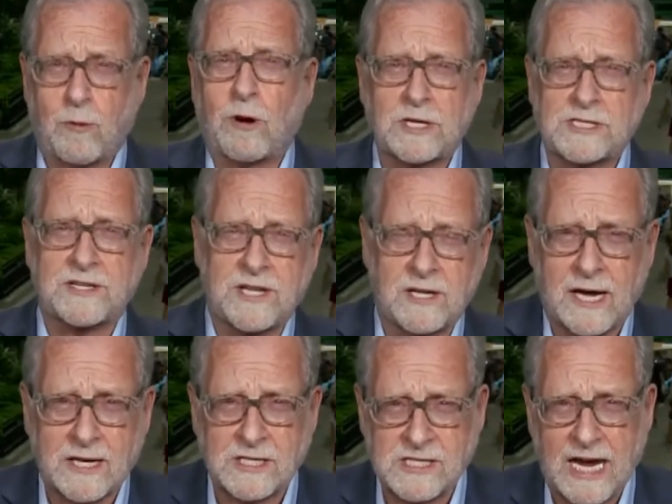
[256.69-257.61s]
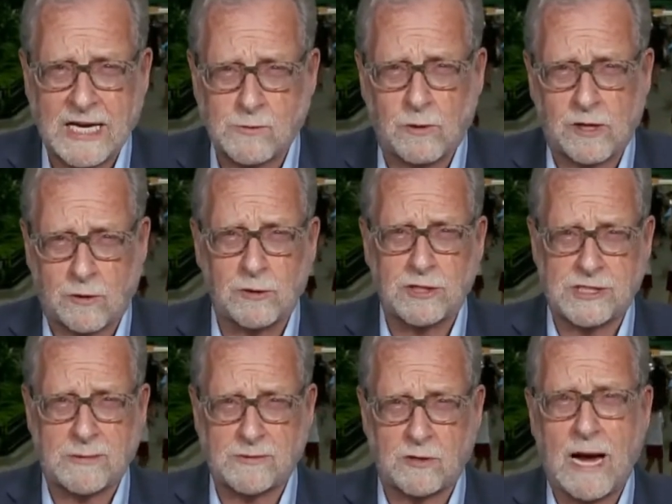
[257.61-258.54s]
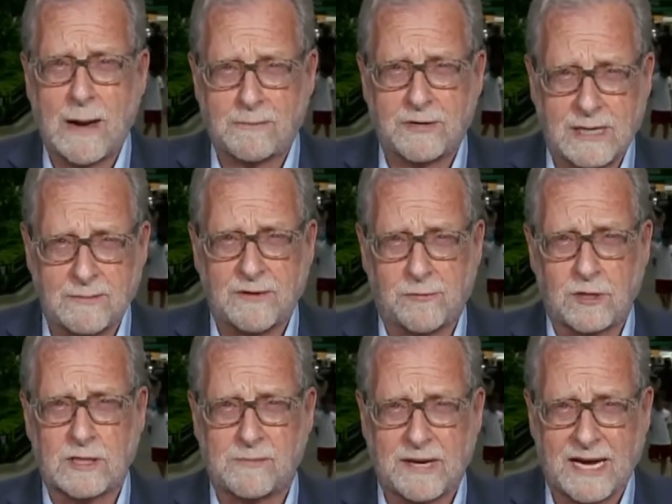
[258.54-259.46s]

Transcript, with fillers: ports in the United States where cruise ships were operating before the